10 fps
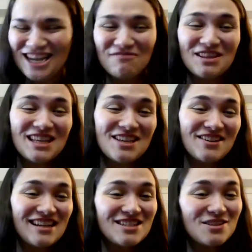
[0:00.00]
But thank you
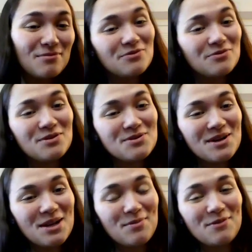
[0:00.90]
guys so much for
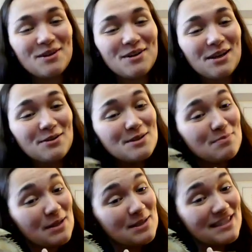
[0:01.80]
joining me for another
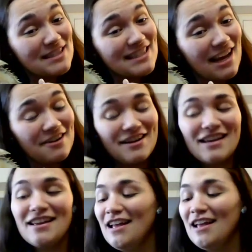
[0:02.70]
Specimen Saturday.